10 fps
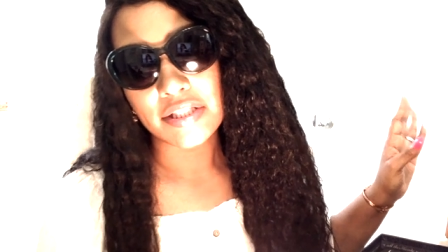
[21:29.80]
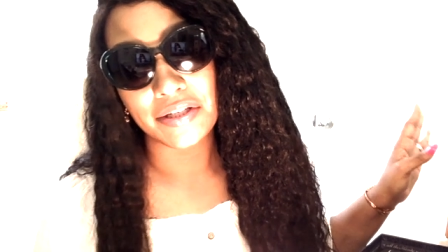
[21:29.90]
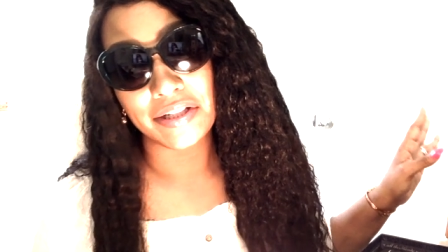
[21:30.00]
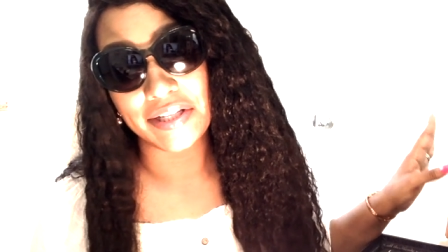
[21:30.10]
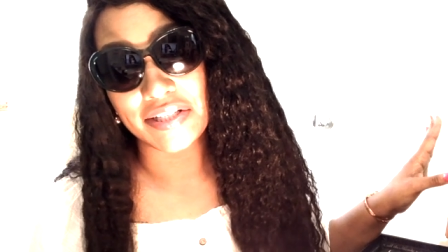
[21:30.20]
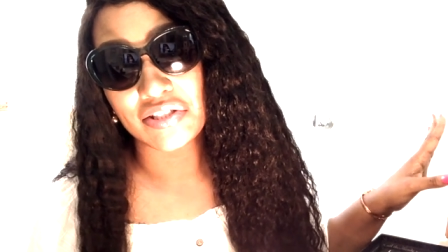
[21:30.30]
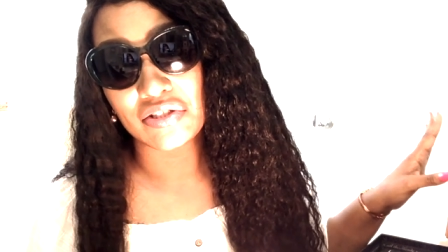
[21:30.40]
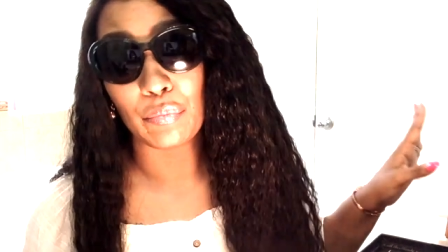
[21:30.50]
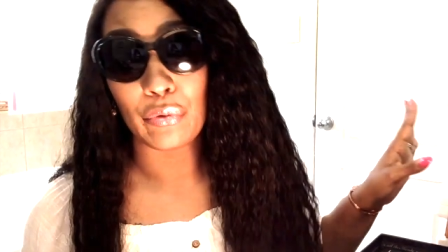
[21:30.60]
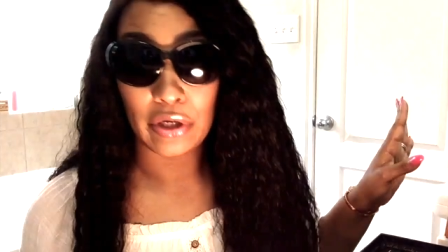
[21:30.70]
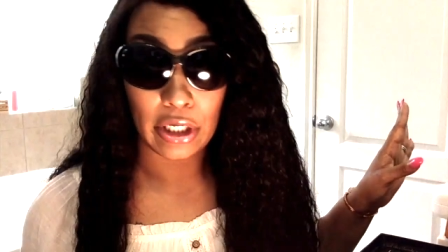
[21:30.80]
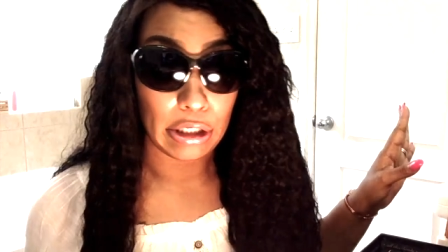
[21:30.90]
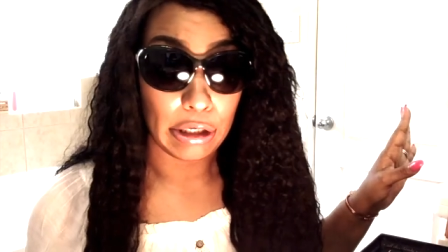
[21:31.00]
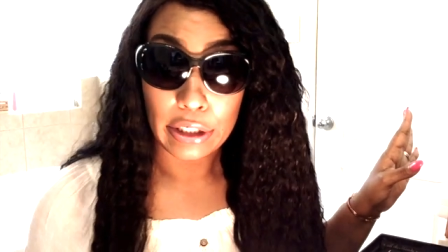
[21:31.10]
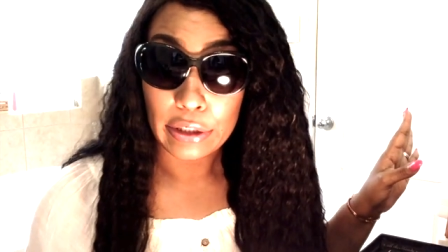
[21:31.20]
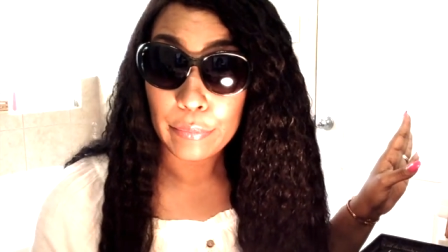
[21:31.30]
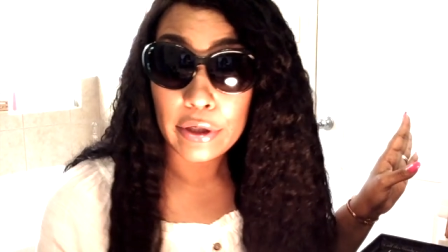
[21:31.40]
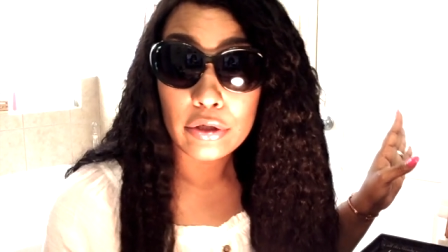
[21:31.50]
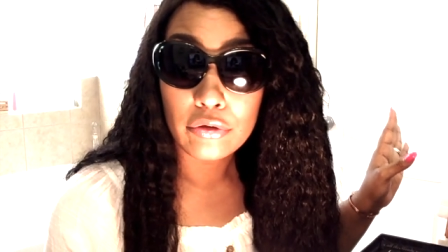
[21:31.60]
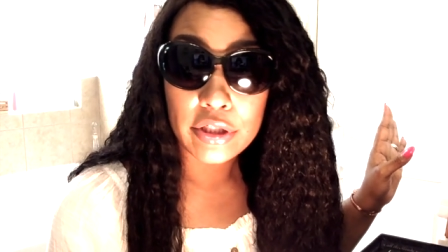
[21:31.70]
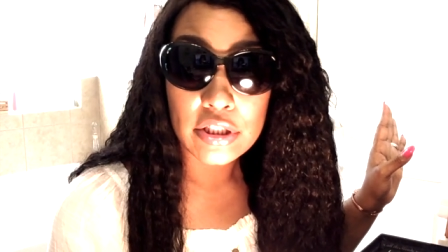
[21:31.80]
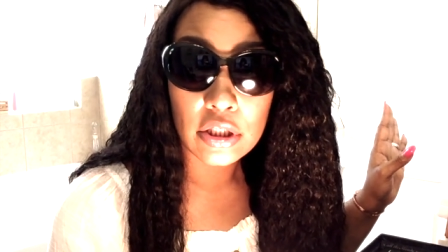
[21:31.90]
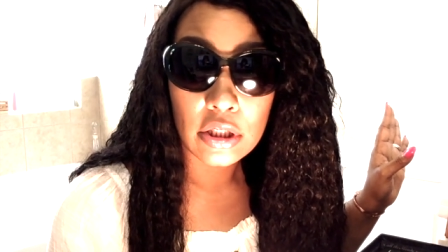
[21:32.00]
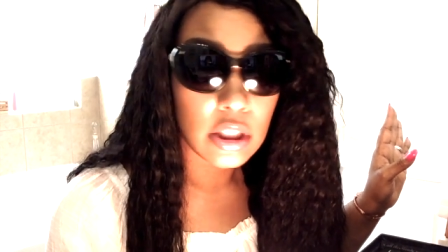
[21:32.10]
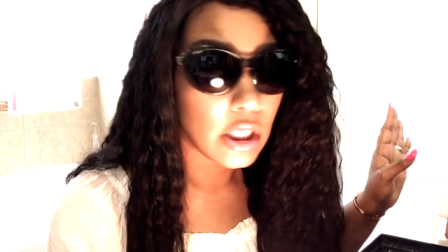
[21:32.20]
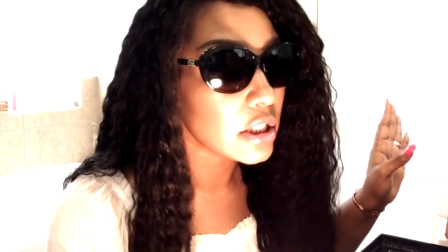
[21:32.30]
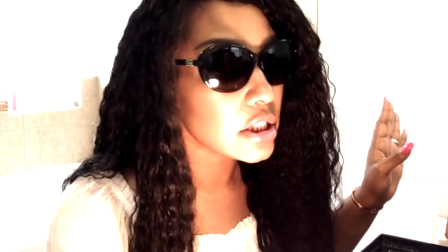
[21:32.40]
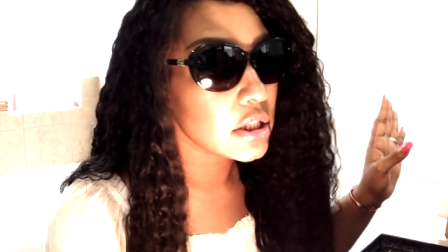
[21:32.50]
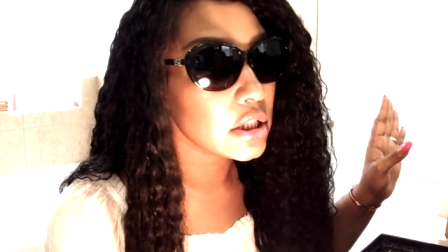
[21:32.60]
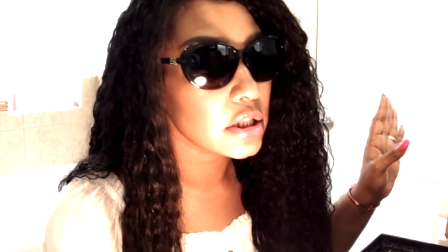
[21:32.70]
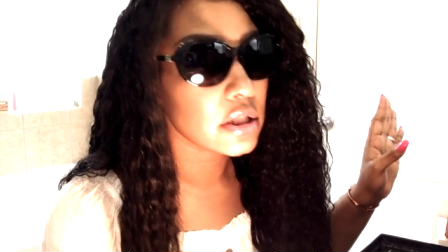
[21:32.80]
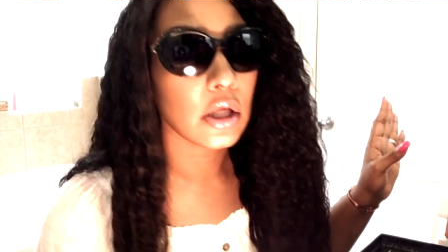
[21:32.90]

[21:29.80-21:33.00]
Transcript: sunglasses, but I got a pair of green sunglasses.